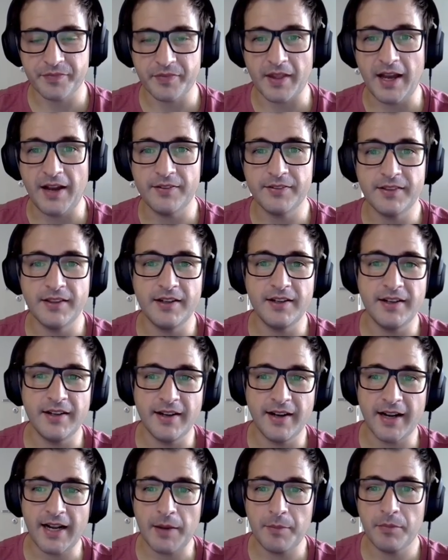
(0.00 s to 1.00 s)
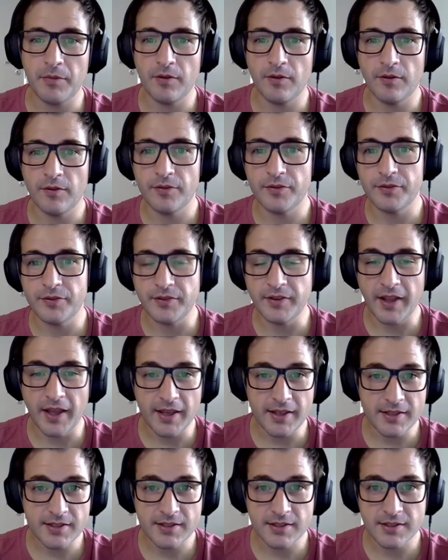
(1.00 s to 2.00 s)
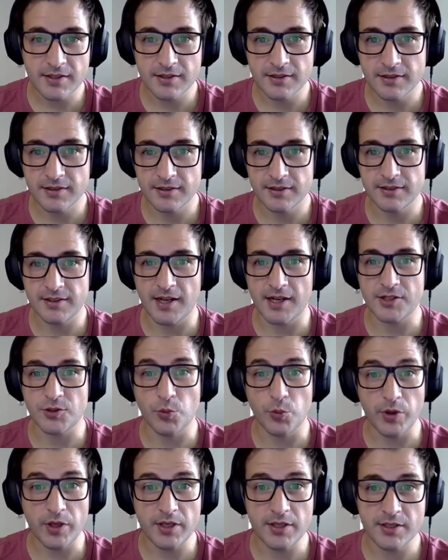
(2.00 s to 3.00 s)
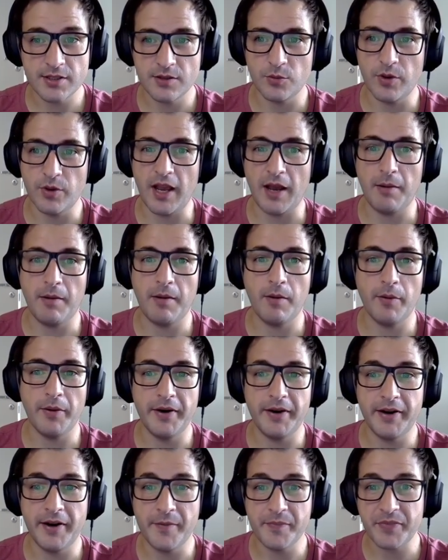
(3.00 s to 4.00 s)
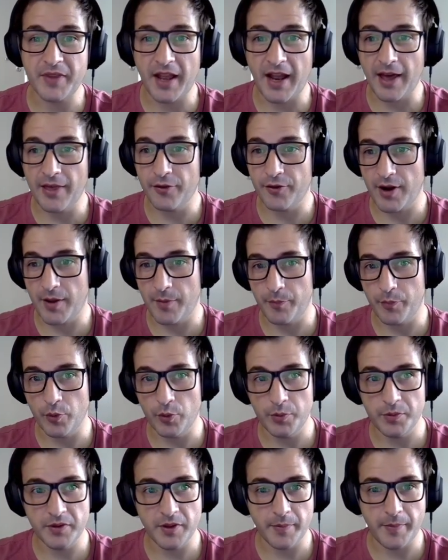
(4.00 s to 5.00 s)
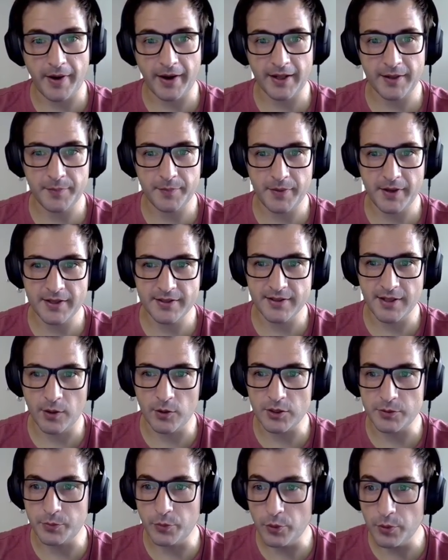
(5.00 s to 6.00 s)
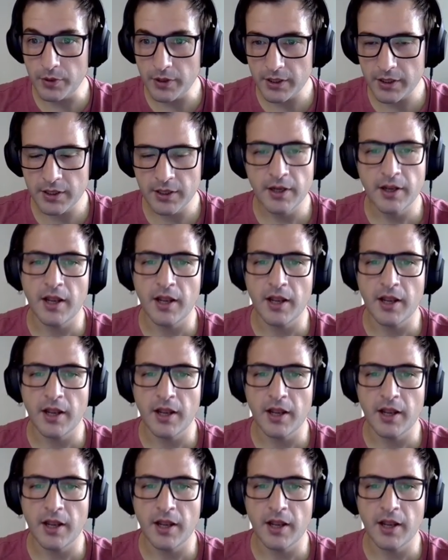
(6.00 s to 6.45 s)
After a couple of days/weeks, we have our add-on approved in the marketplace. Now it's public.